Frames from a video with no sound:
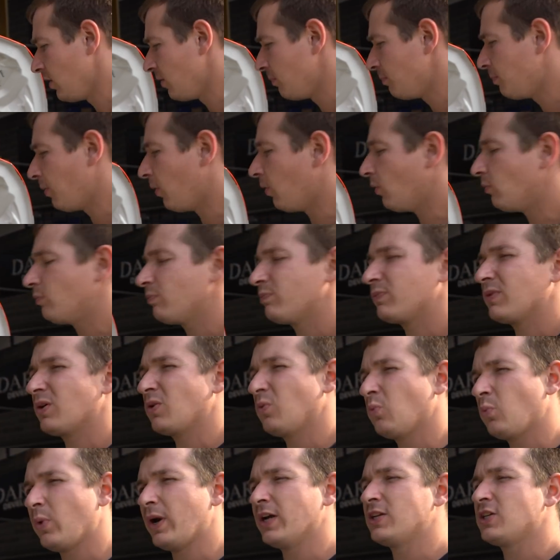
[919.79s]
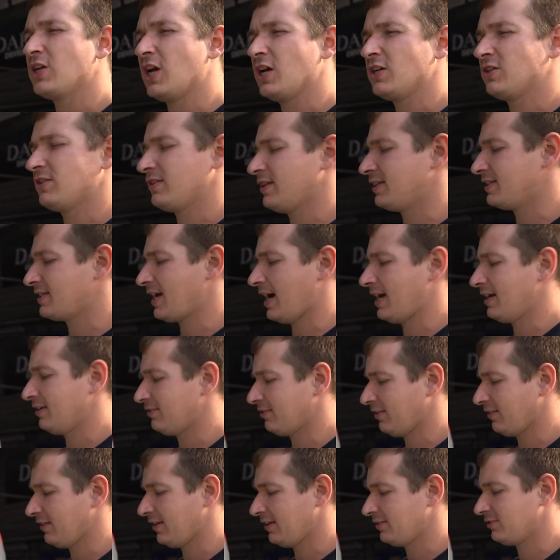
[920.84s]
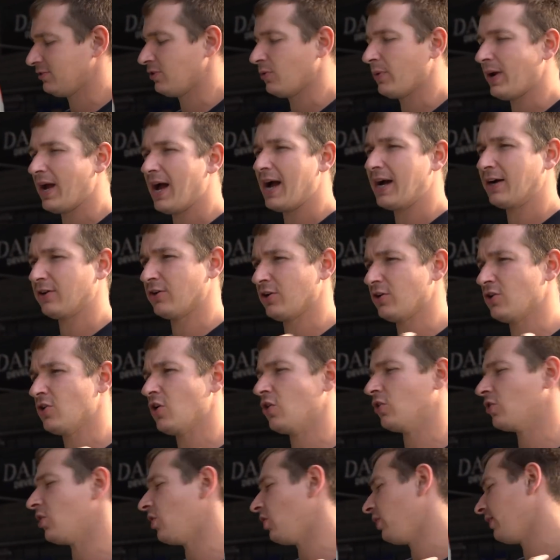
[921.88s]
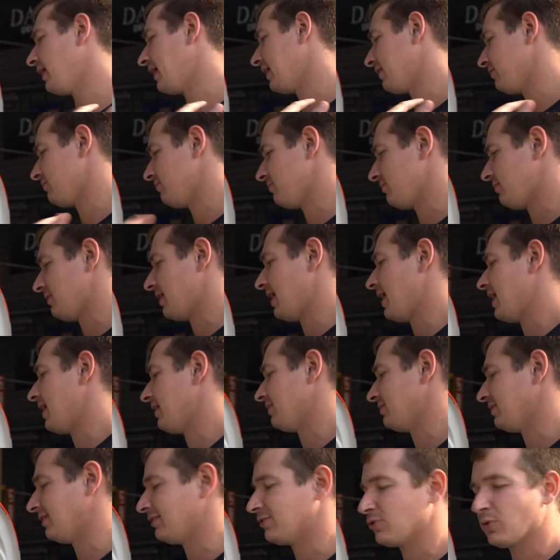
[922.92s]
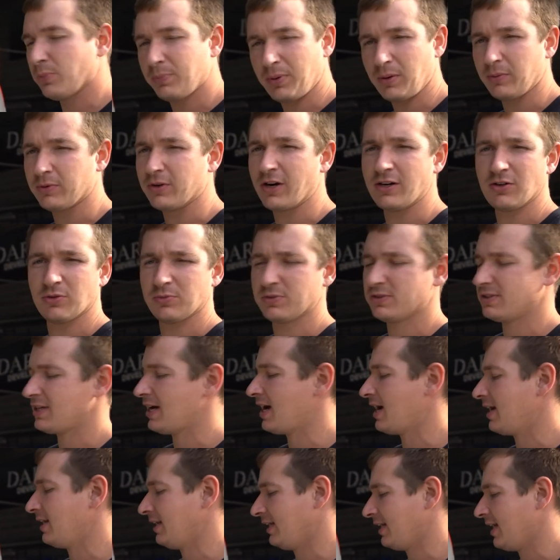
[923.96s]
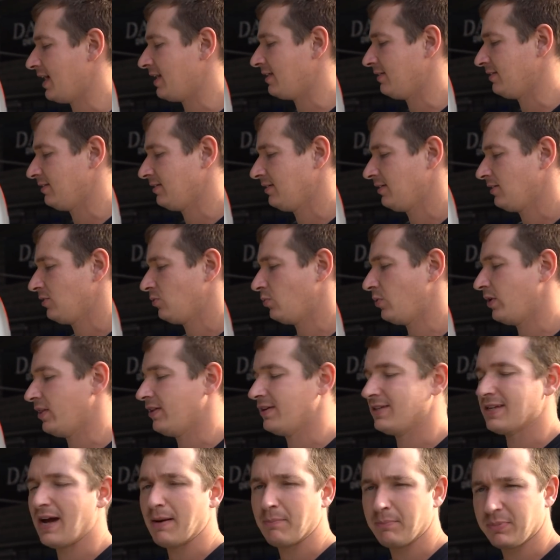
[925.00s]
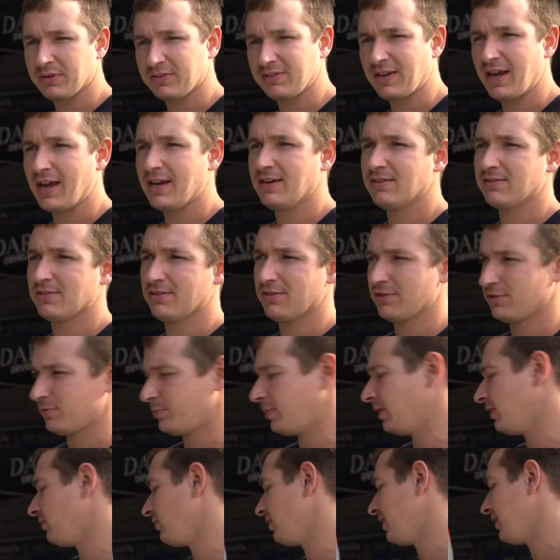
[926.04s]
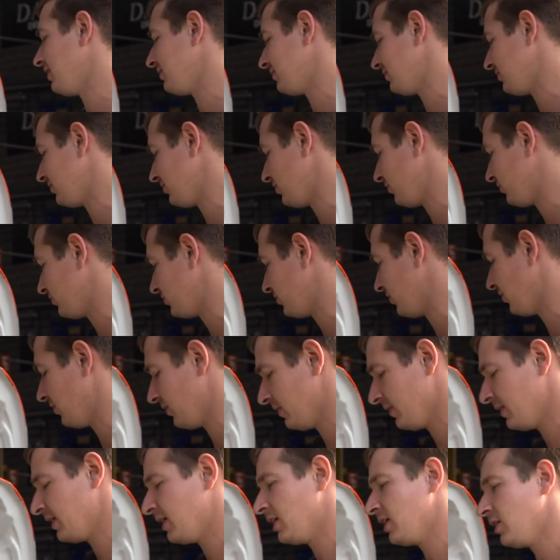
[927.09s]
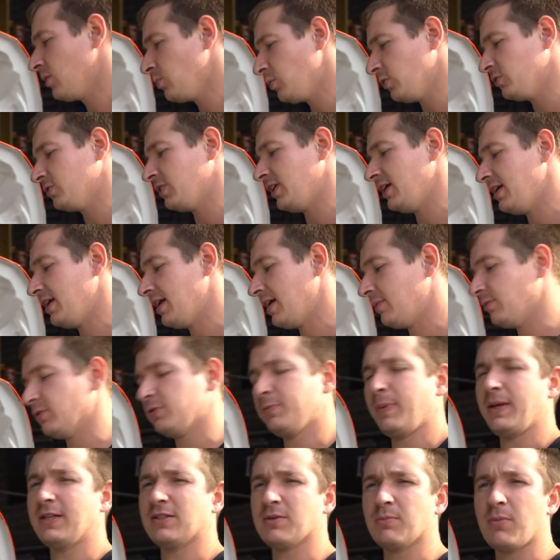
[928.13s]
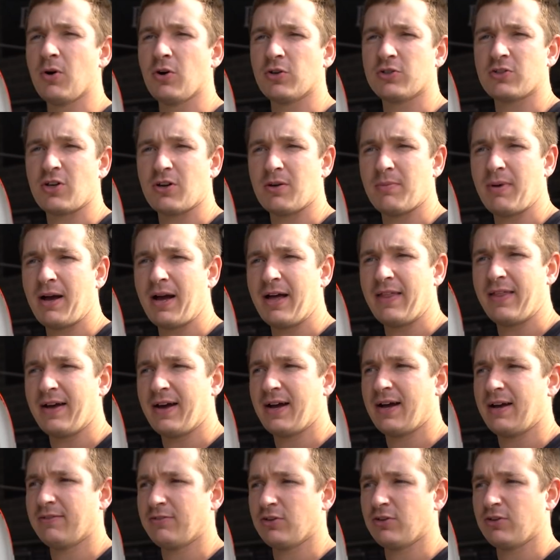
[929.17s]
But we're changing the tyres on this, so we are going to knock all that right out of sync, so we're probably going to end up starting again with the damper settings and the spring rates and stuff. So we'll see. I'm going to speak to Moton about that.